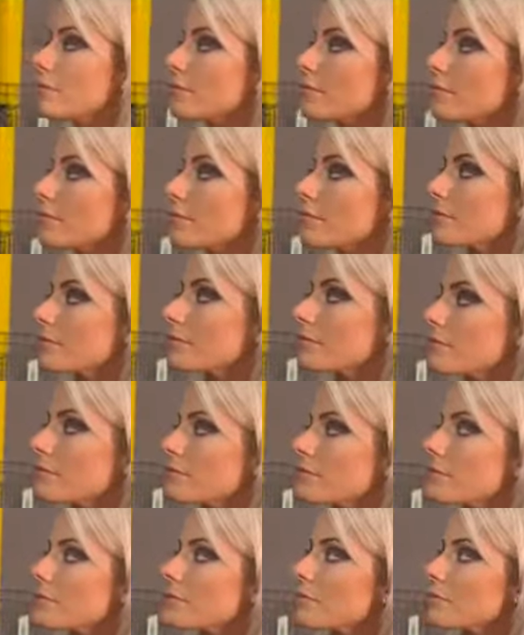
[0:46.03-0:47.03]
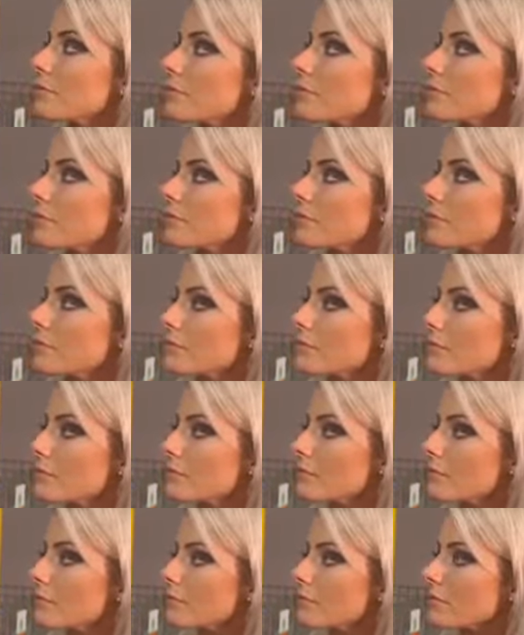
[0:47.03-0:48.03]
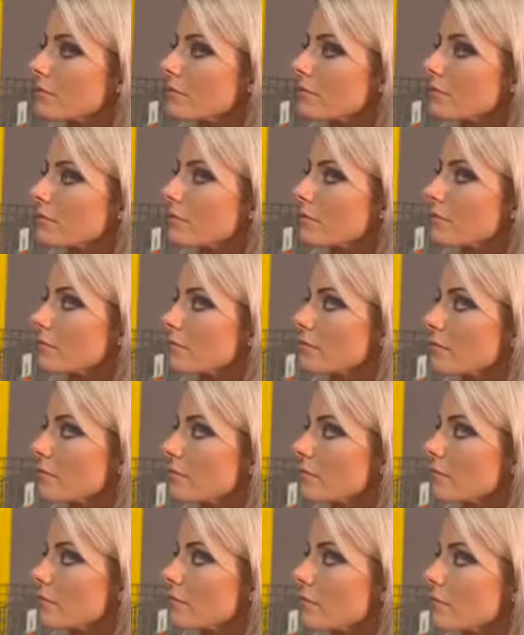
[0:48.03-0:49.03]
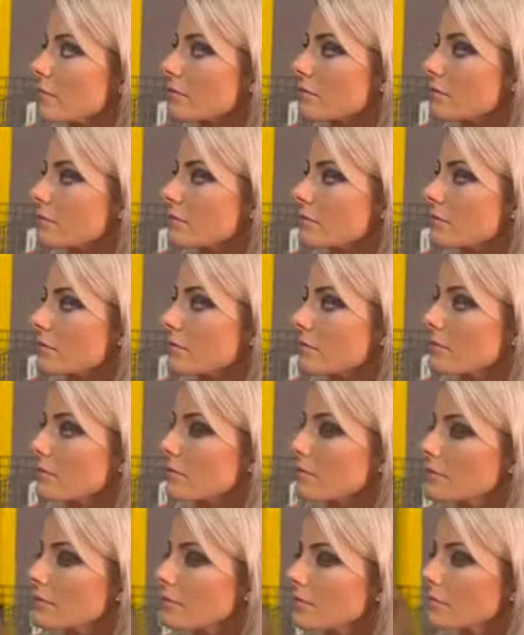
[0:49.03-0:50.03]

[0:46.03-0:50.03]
This person isn't speaking.